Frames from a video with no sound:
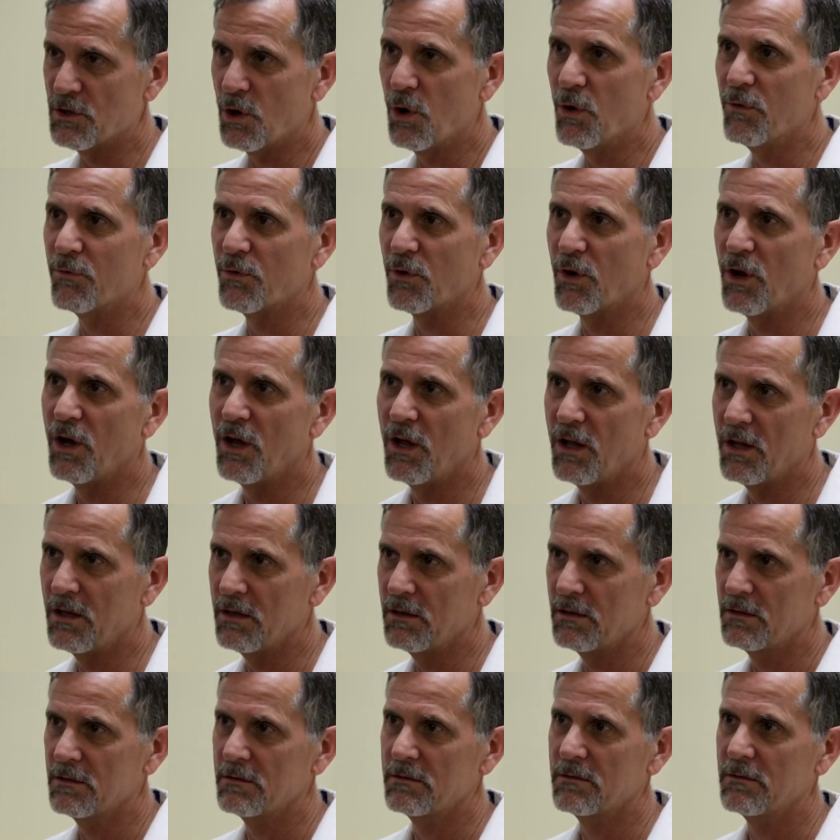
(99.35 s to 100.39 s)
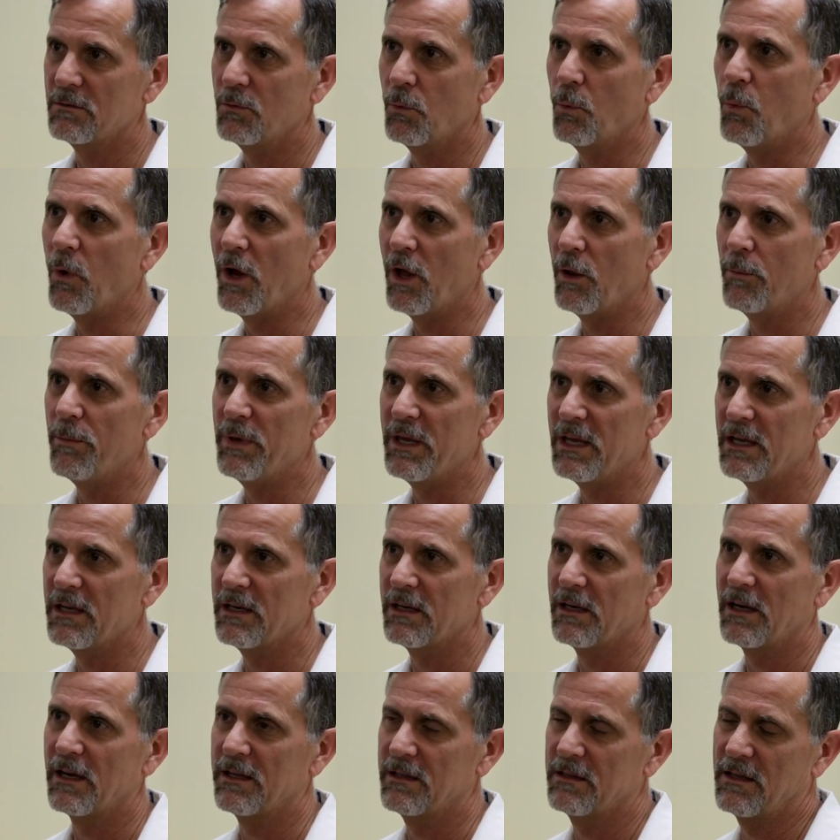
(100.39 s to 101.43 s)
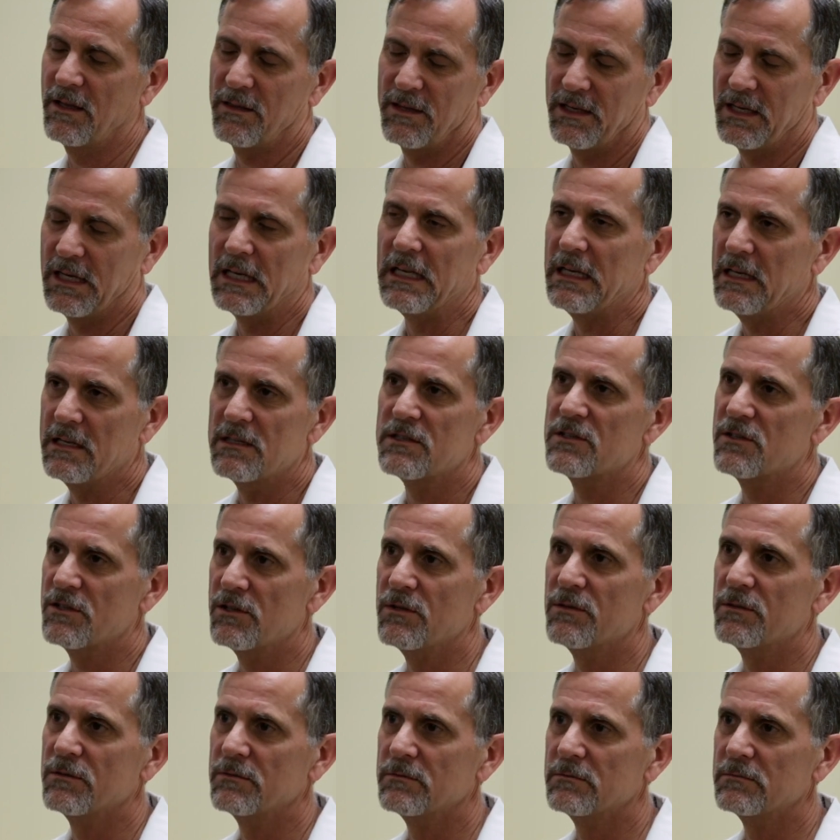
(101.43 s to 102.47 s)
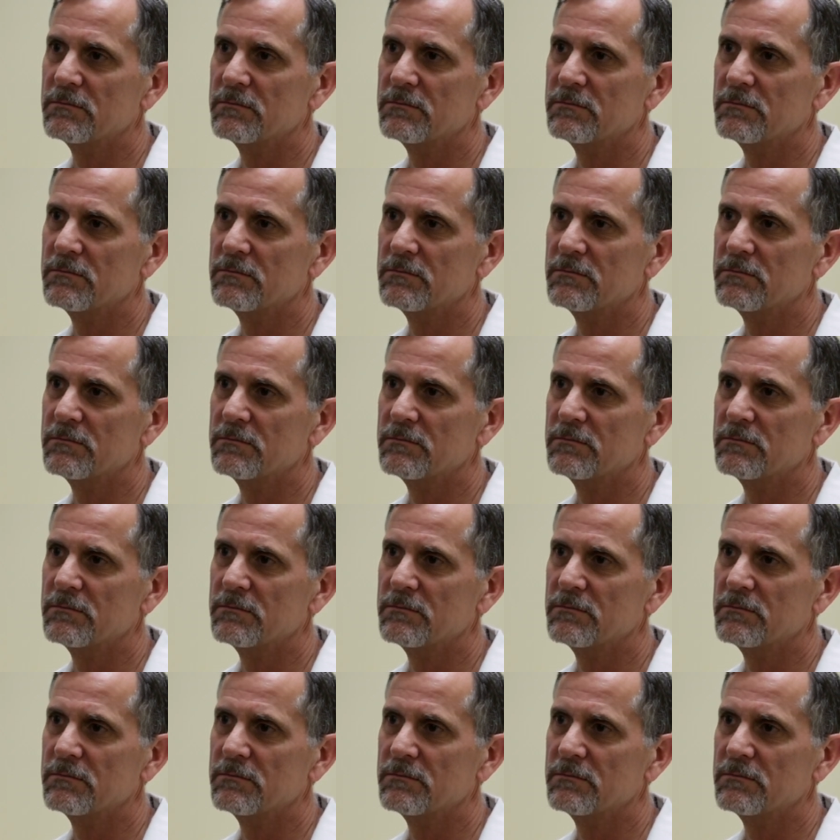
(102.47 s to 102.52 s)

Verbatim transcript: his overall well-being, I, I think he needs to.